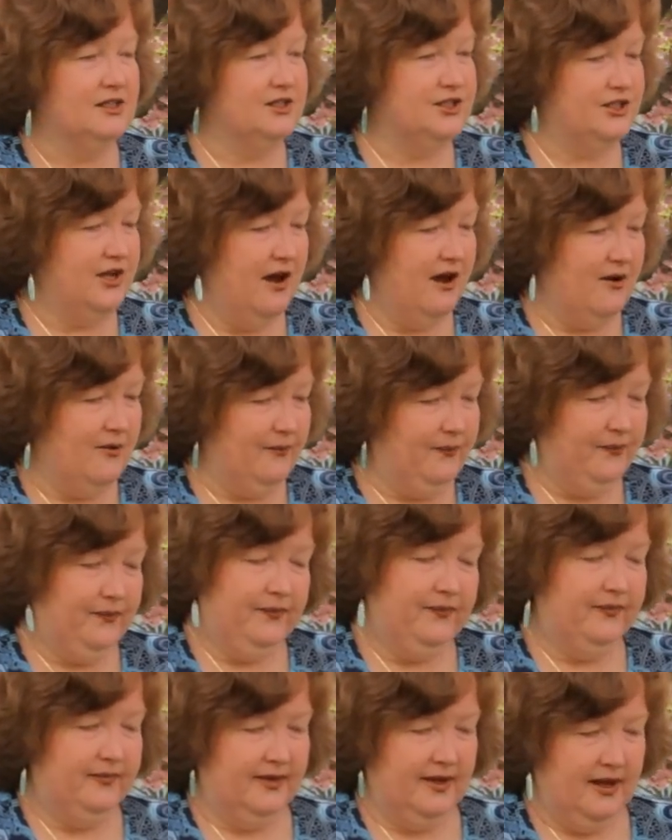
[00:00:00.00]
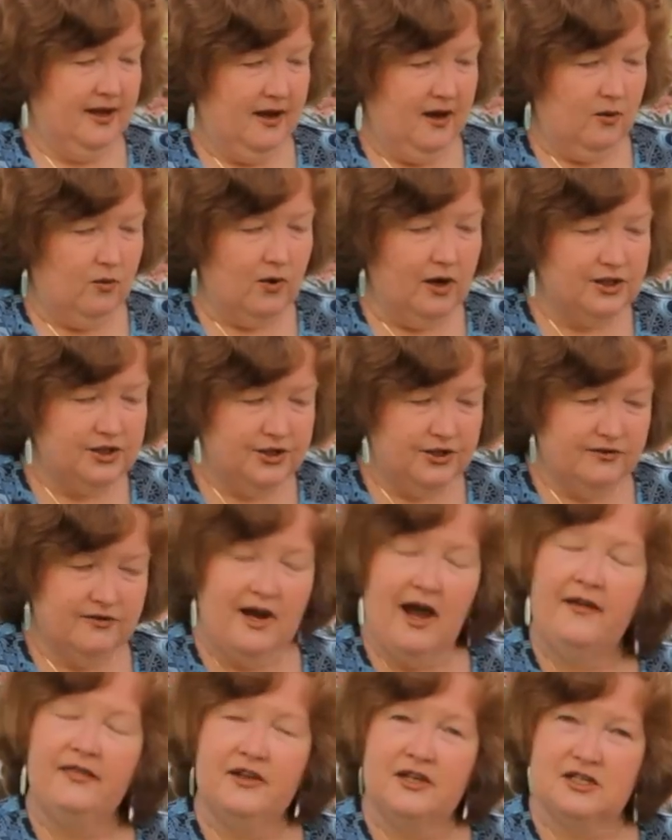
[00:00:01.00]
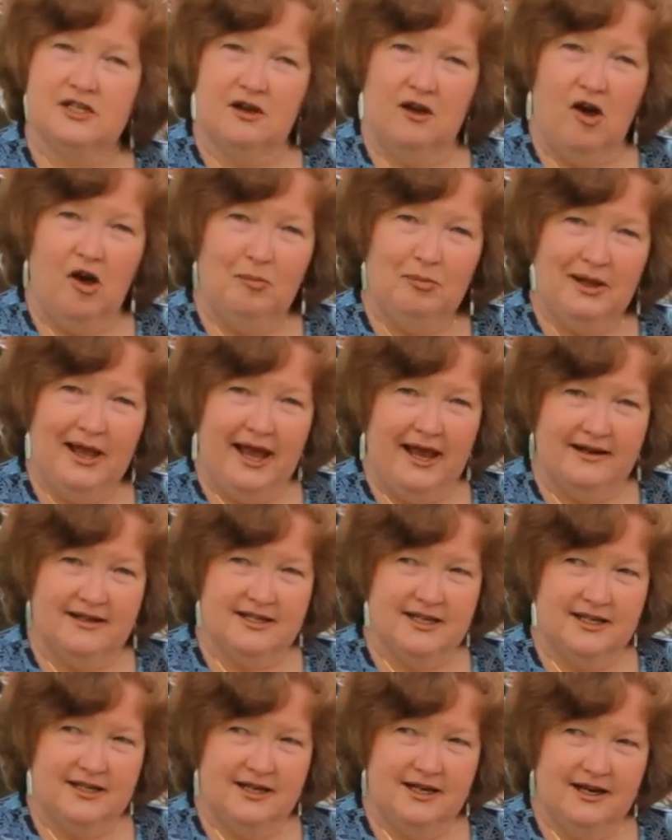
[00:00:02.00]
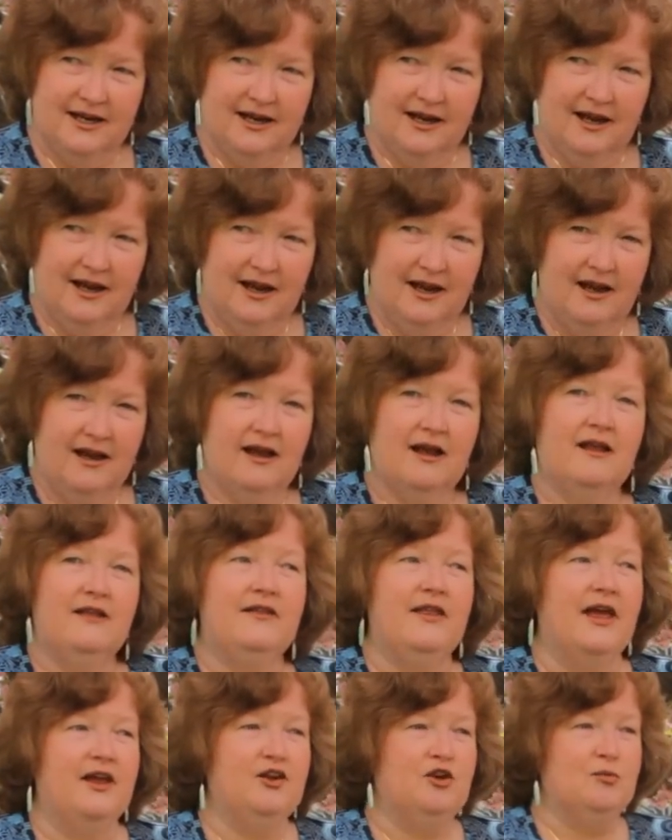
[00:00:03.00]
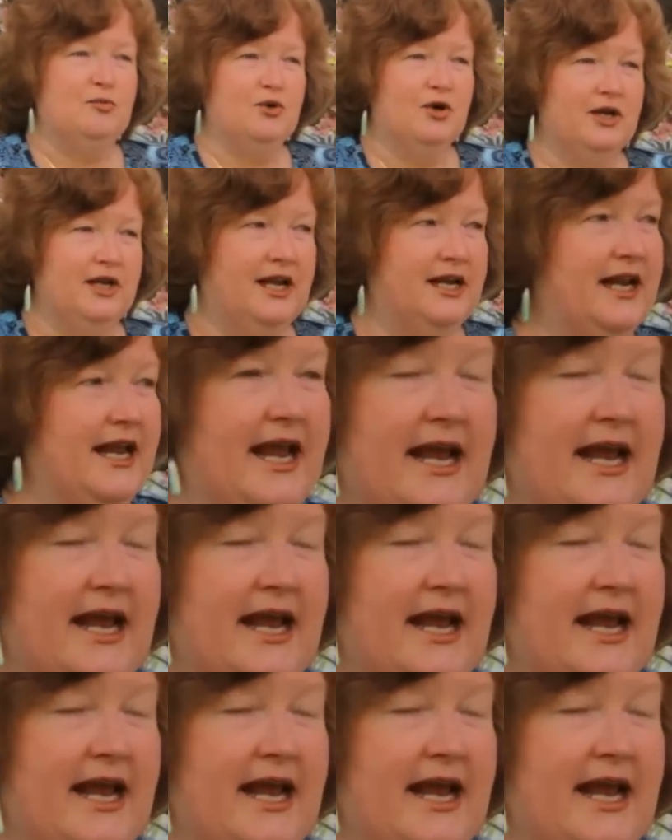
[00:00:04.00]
So, once you've got this all planted, then you put it